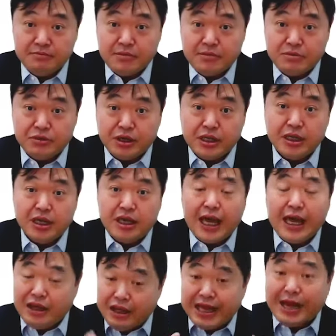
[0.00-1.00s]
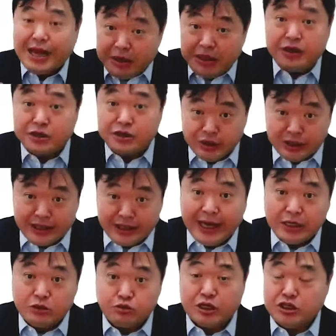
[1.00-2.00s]
Right? And you got to be there to
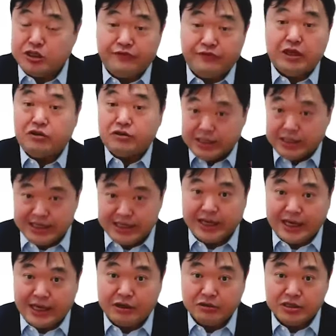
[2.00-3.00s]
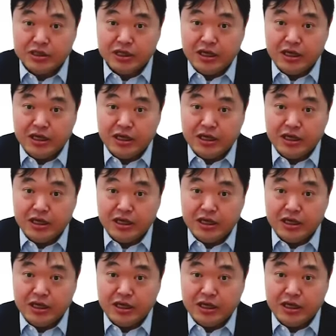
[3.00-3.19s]
engage. Watching the video does not count.